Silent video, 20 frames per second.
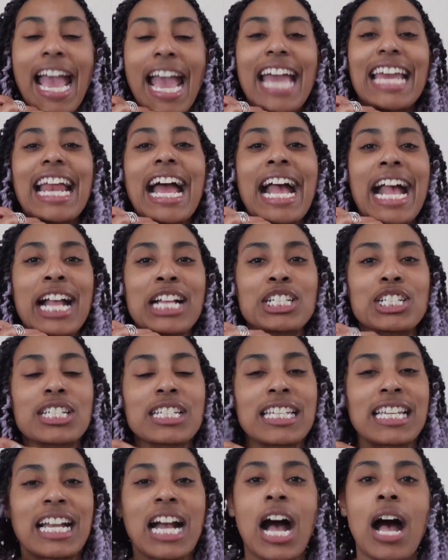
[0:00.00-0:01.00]
And I
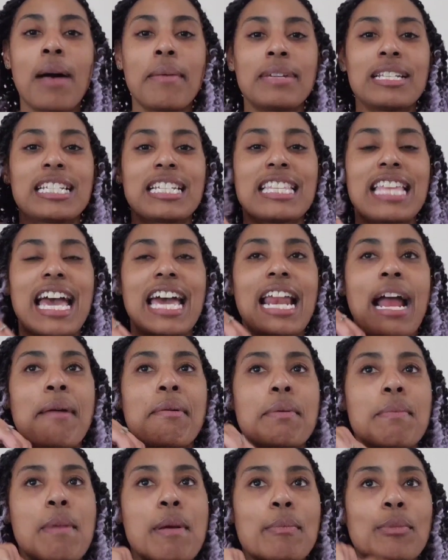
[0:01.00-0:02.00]
actually commented that. I
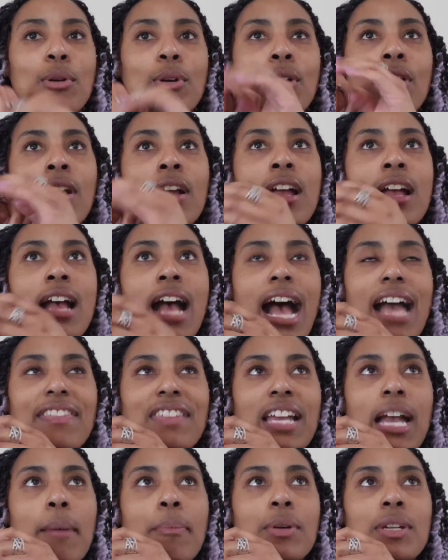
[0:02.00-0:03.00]
remember, I
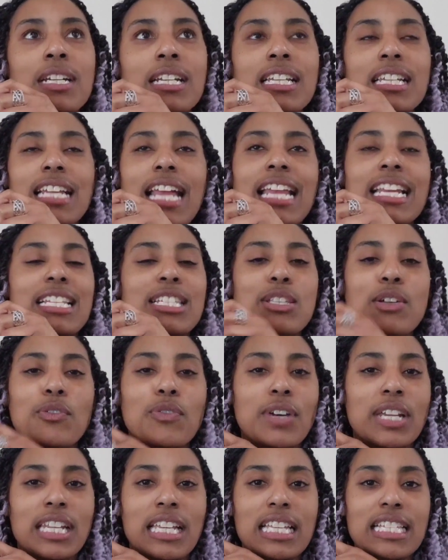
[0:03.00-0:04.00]
think I put it in, and it's so
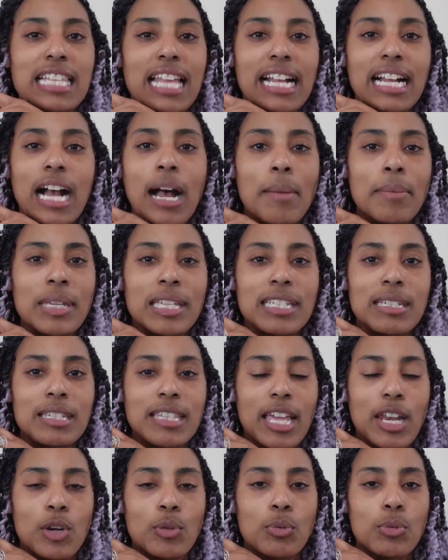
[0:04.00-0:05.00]
funny because I
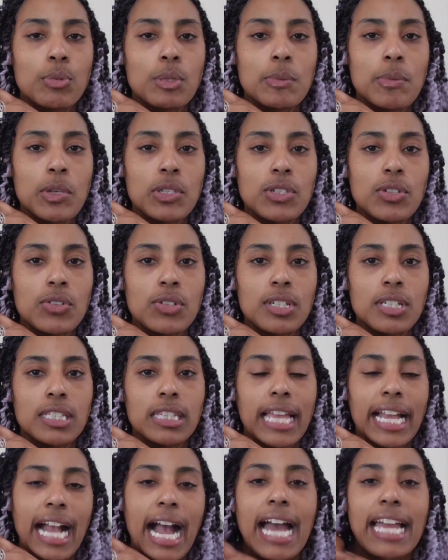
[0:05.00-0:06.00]
comment that her room smells so
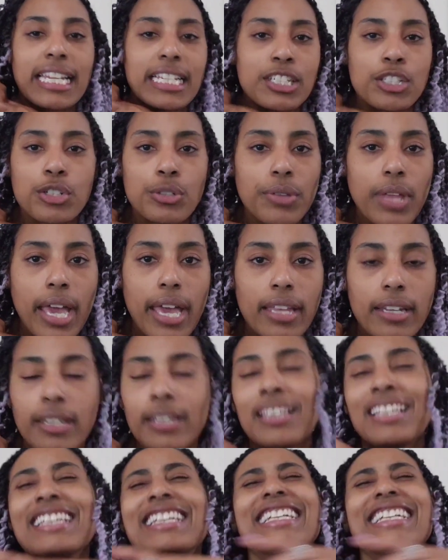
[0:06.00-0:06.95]
good, like I didn't do that.